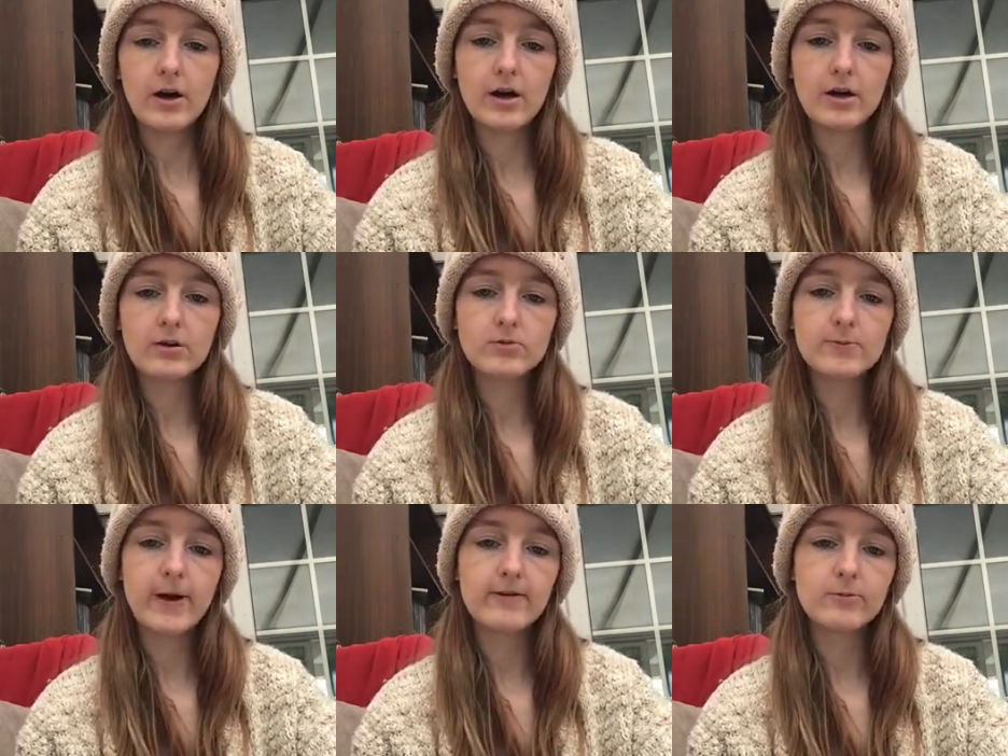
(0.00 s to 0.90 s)
And I was
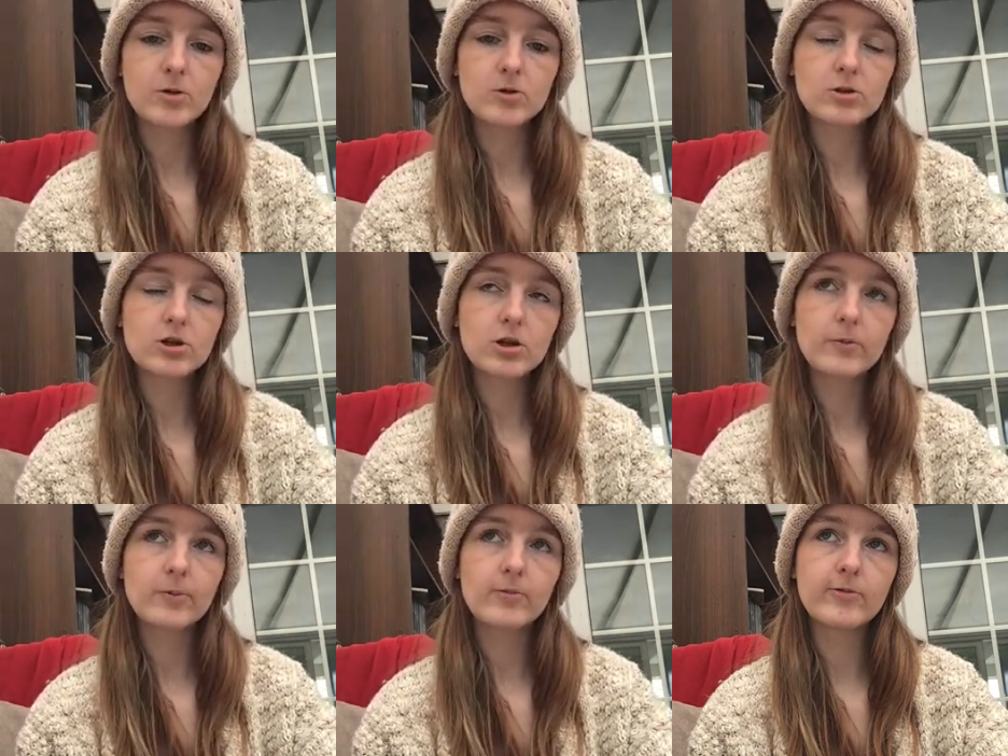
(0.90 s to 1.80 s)
very much, a
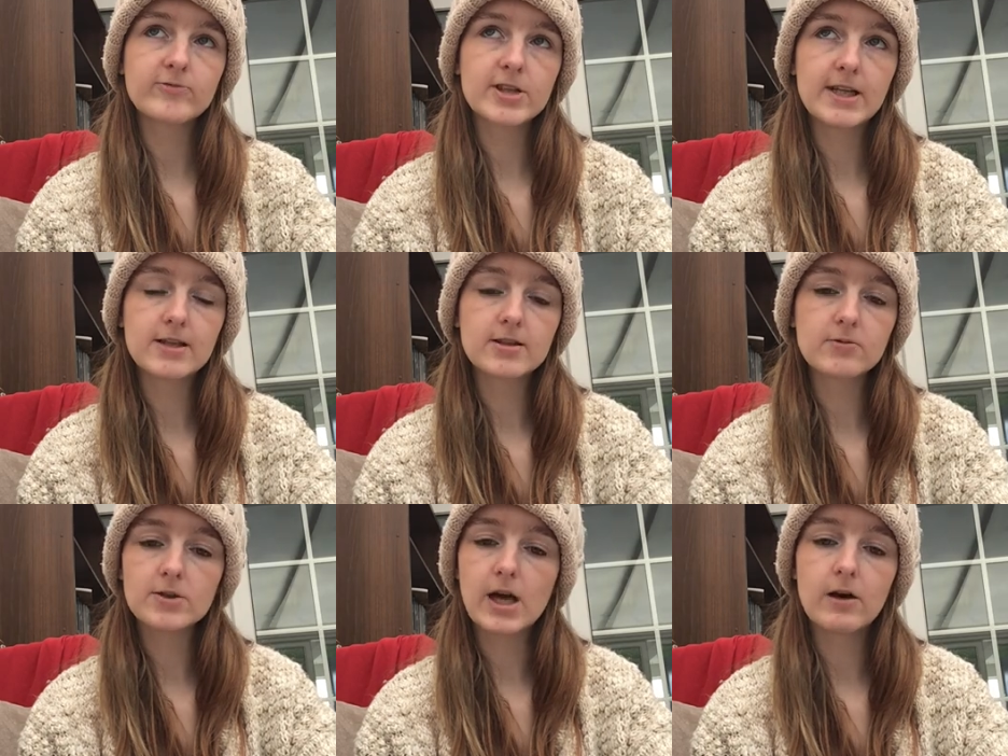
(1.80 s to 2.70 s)
couple of months later, I
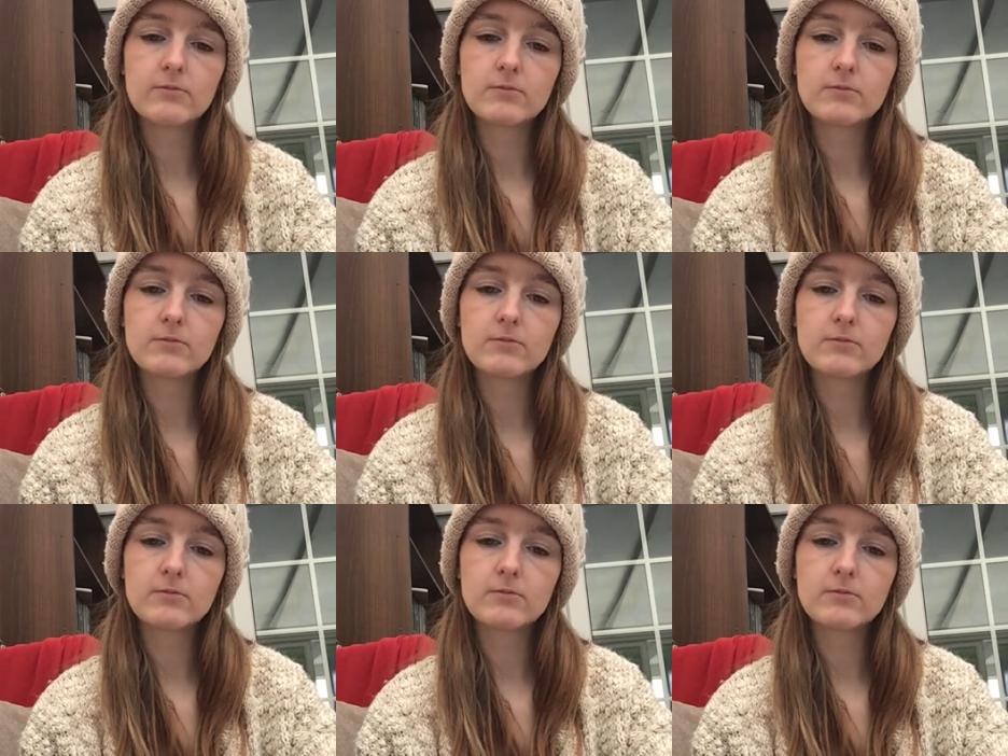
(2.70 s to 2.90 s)
was like,